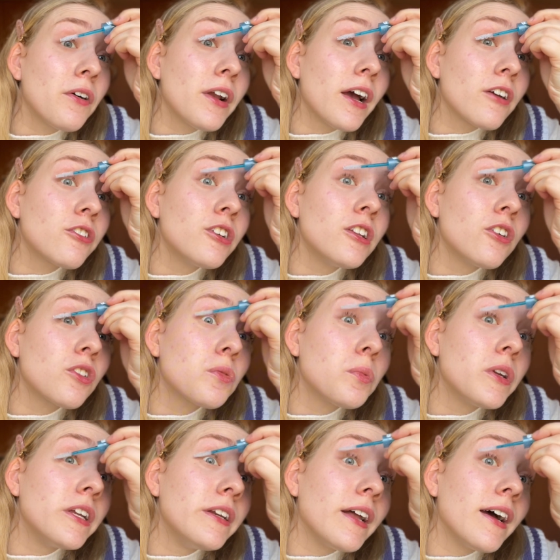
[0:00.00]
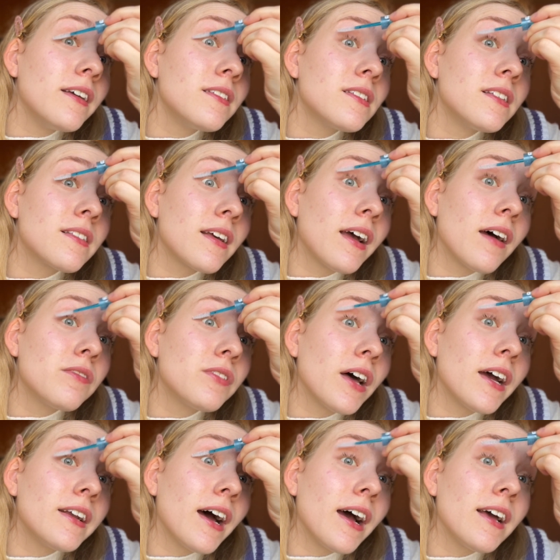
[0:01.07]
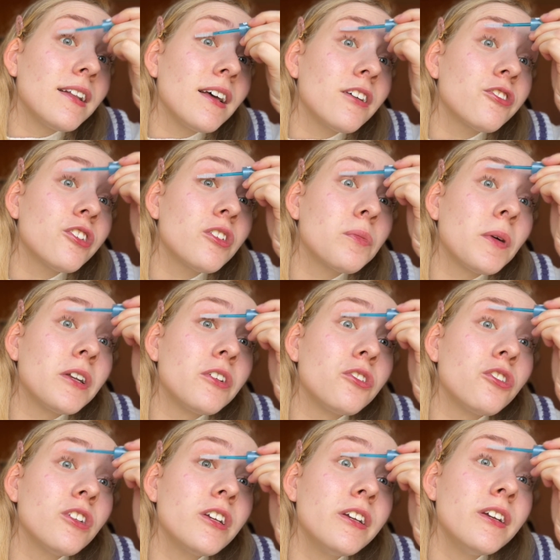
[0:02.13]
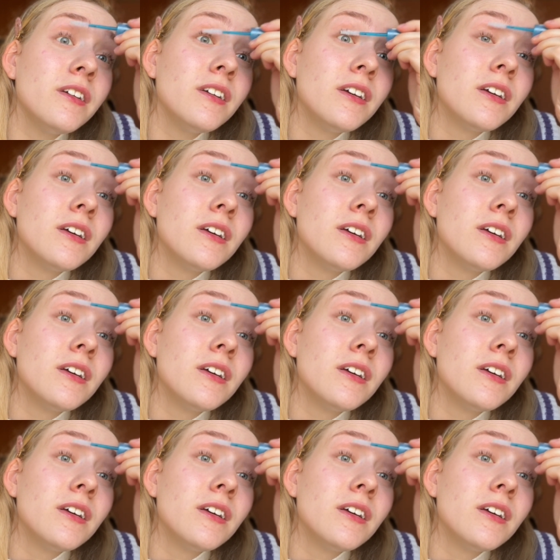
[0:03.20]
it actually looks pretty nice since I have dyed eyelashes, but usually